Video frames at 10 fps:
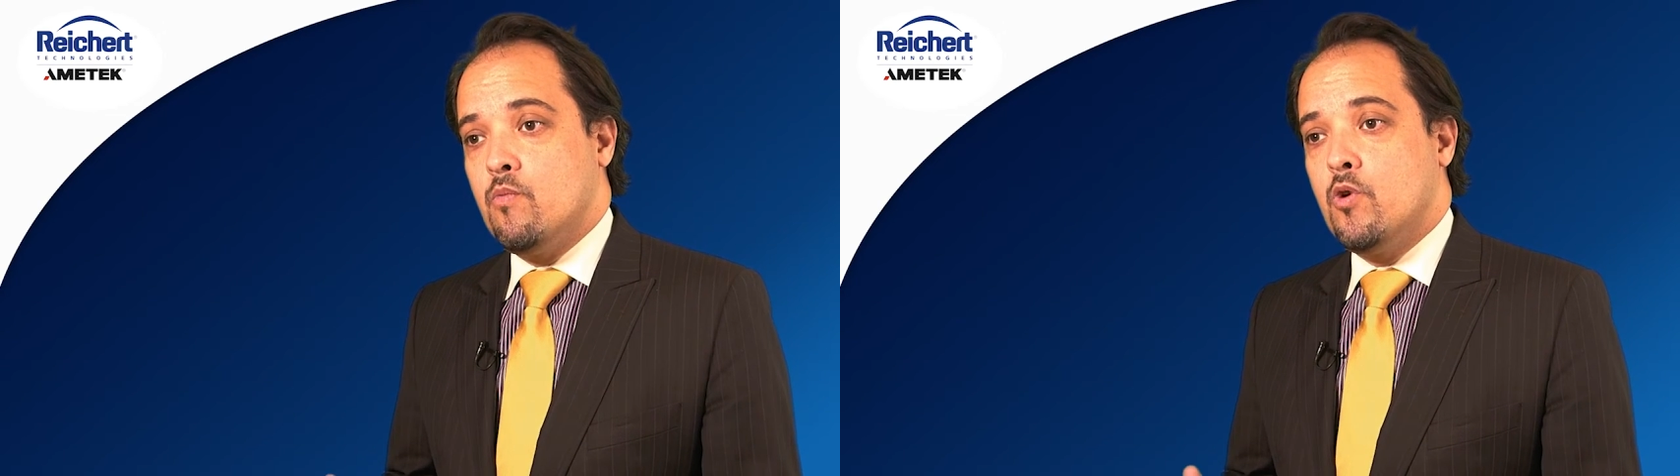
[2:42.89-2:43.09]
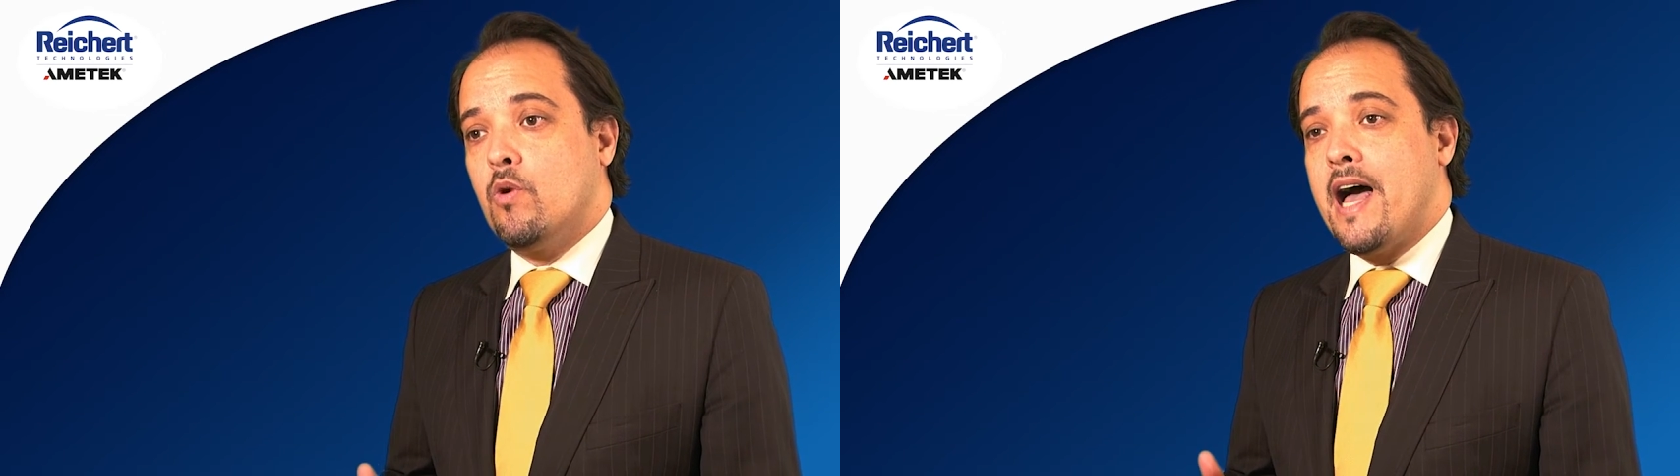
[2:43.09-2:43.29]

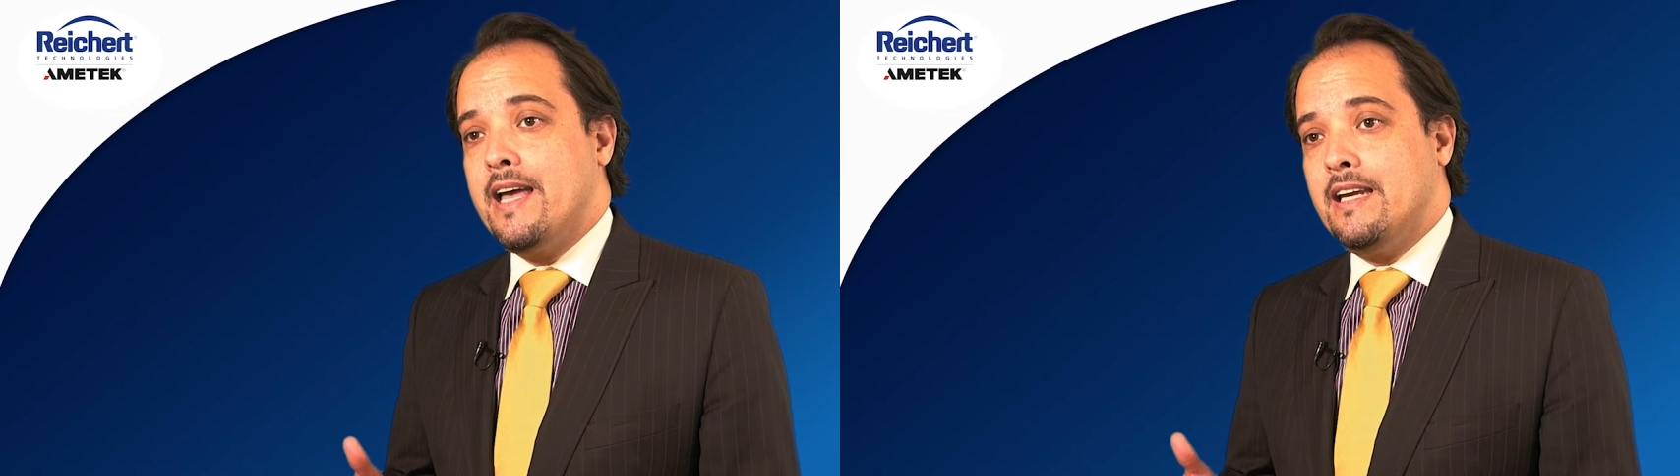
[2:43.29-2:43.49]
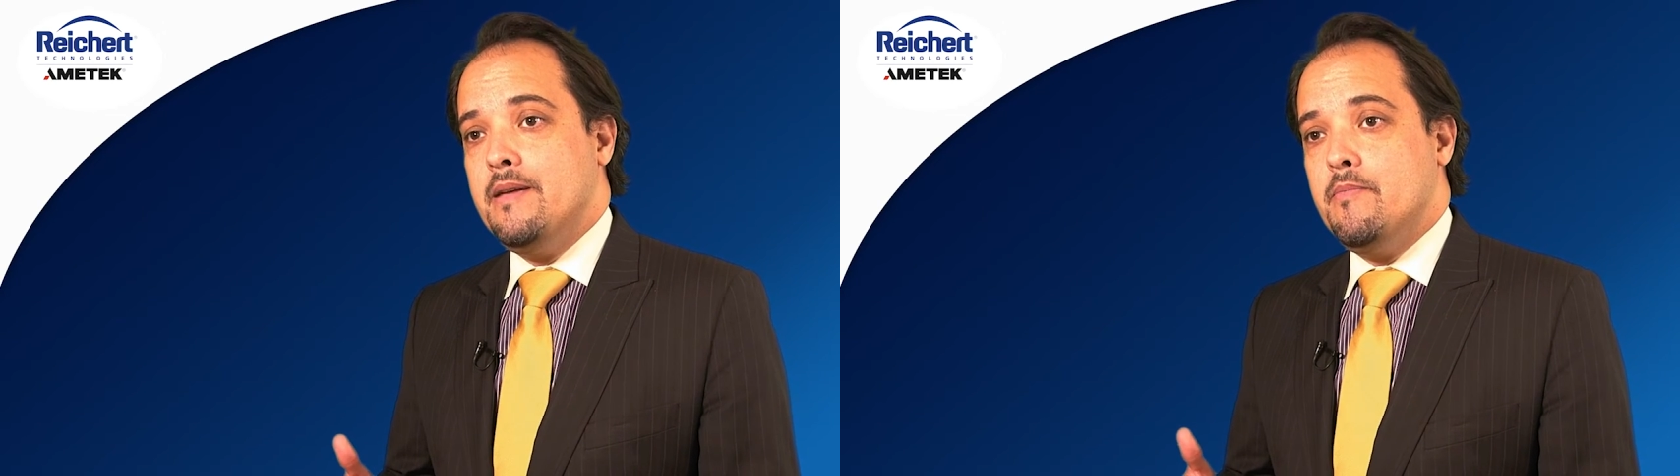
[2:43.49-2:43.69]
will
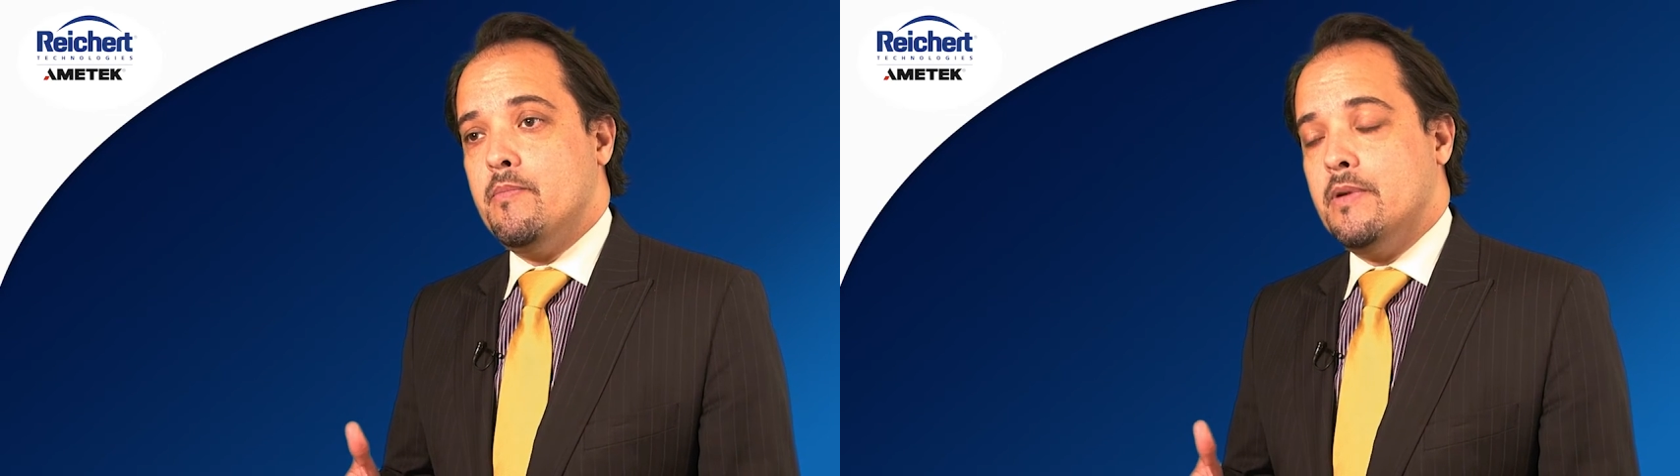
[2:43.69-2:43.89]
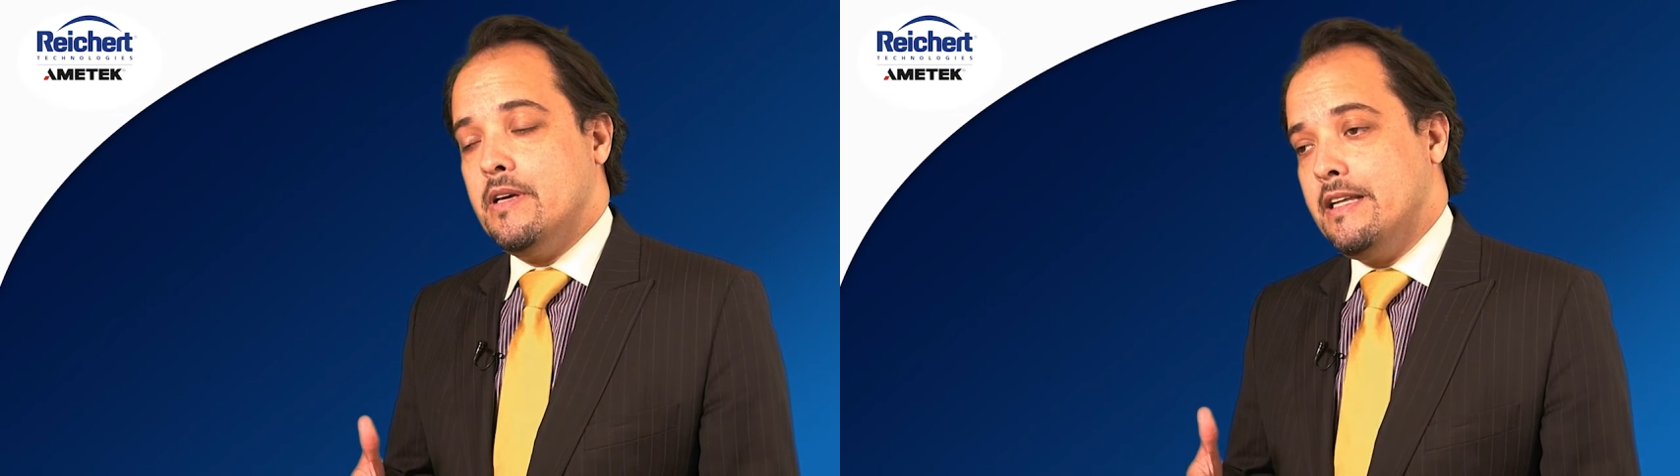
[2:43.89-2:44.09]
likely
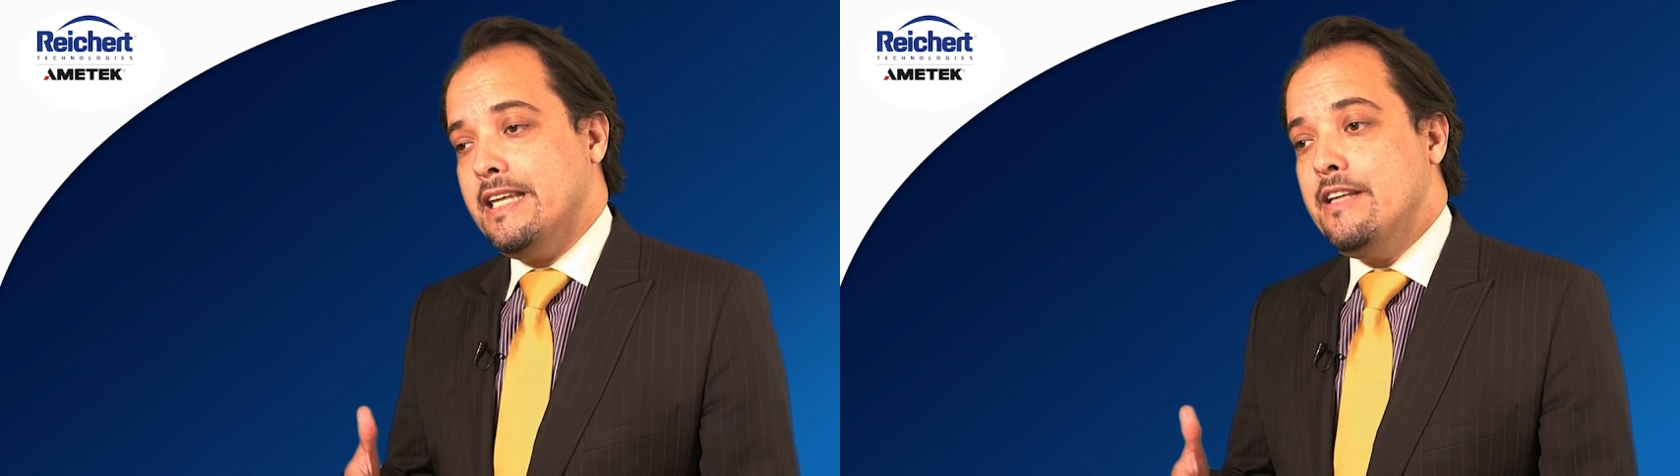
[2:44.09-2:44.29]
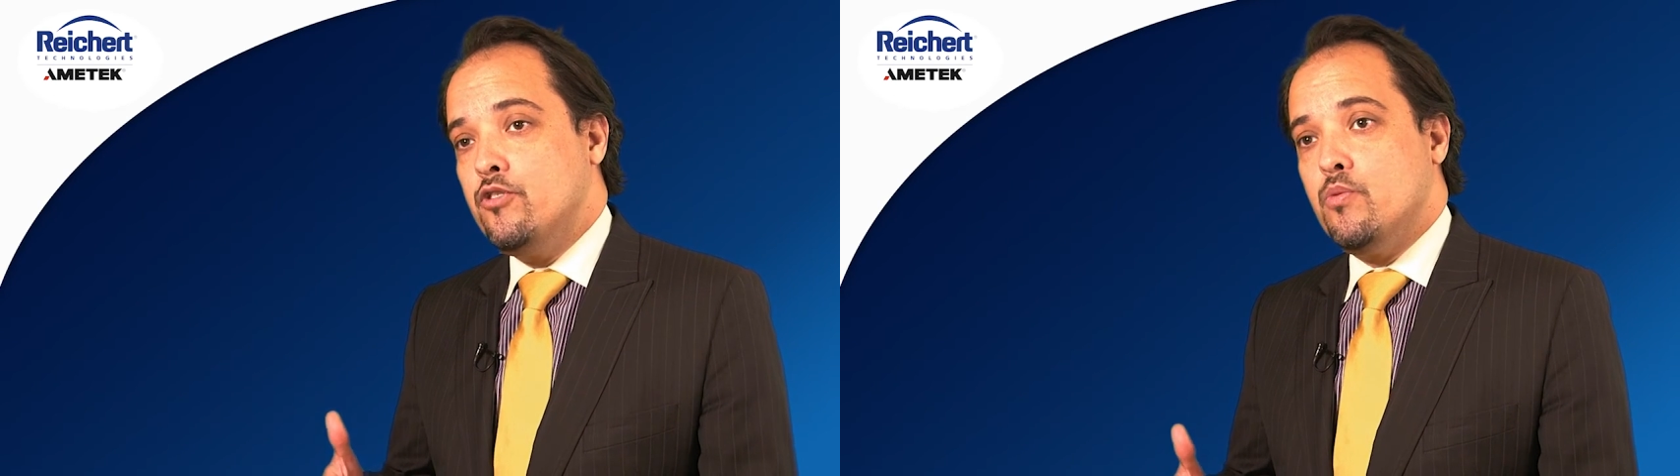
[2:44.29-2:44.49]

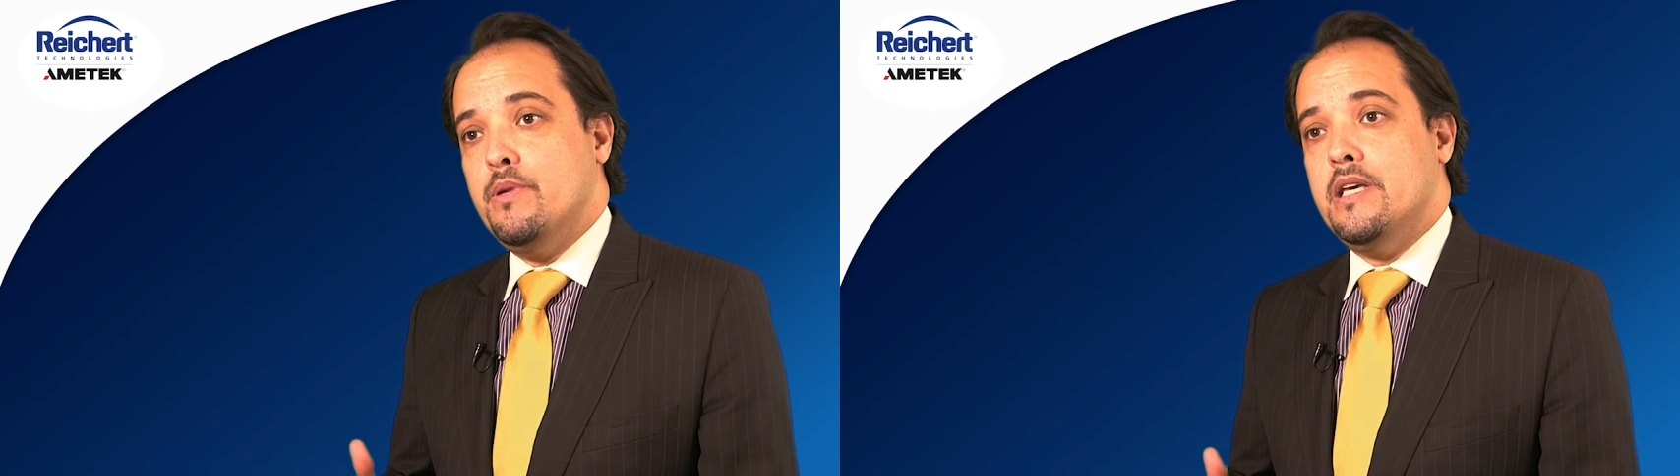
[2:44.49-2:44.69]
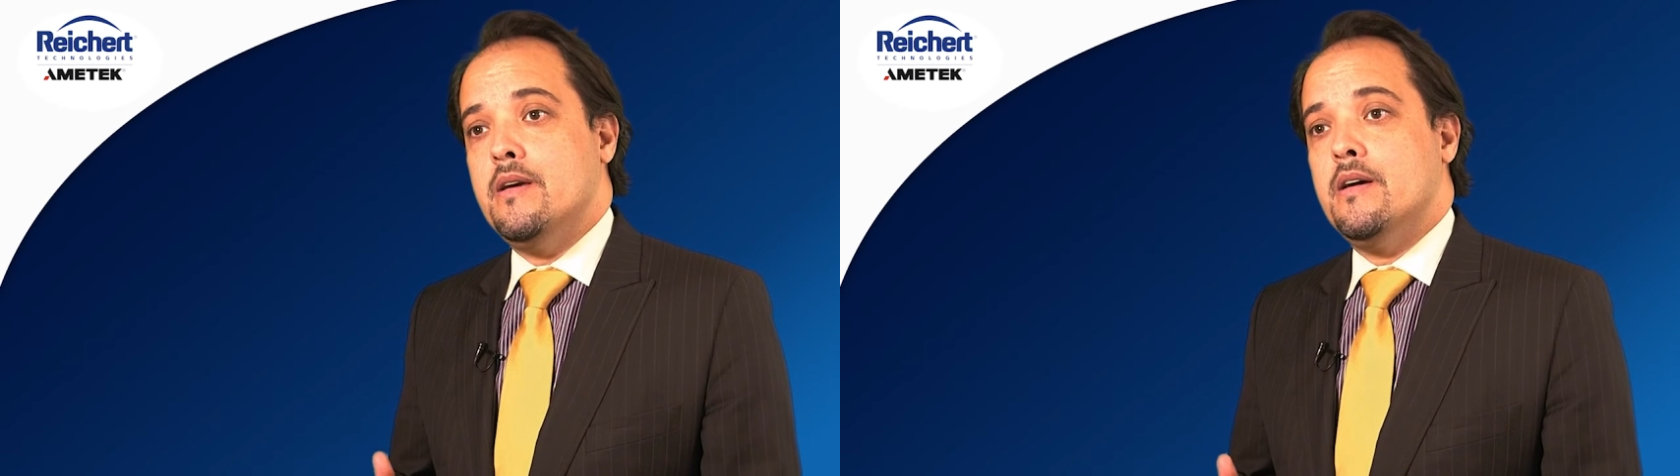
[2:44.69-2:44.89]
need to
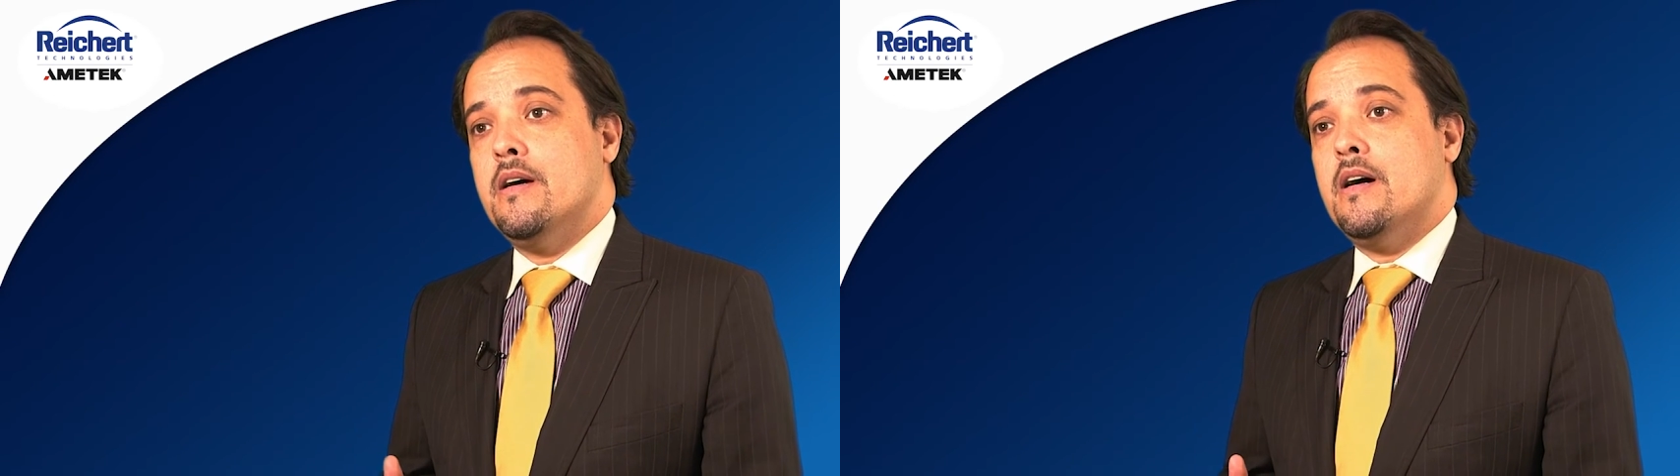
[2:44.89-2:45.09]
be